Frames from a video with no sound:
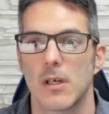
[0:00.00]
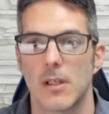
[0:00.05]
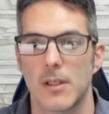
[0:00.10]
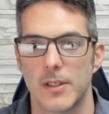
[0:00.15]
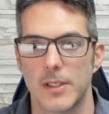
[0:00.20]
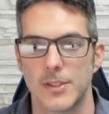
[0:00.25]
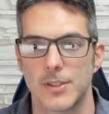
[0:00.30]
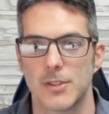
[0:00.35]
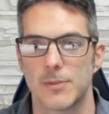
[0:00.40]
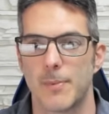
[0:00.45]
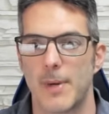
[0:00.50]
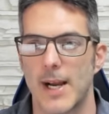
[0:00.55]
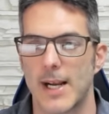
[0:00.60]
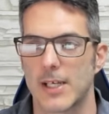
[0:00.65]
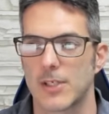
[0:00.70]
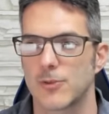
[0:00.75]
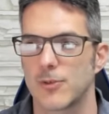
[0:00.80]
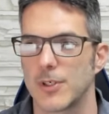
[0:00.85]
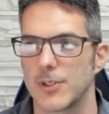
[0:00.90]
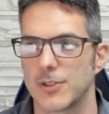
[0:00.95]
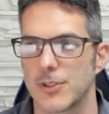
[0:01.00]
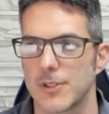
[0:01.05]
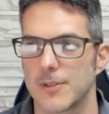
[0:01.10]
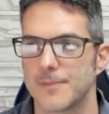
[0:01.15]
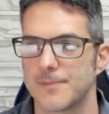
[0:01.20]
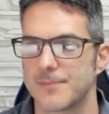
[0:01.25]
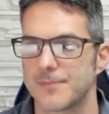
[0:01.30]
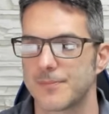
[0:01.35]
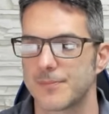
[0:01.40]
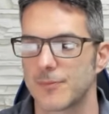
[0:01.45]
This is Packet Tracer,
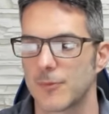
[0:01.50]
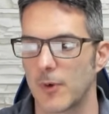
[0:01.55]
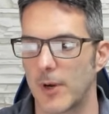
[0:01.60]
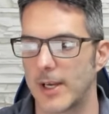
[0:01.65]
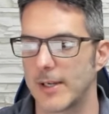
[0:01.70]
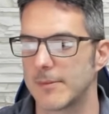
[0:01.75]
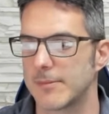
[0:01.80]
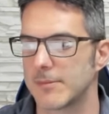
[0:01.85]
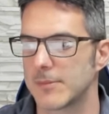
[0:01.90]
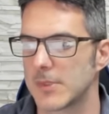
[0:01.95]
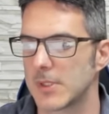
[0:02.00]
right?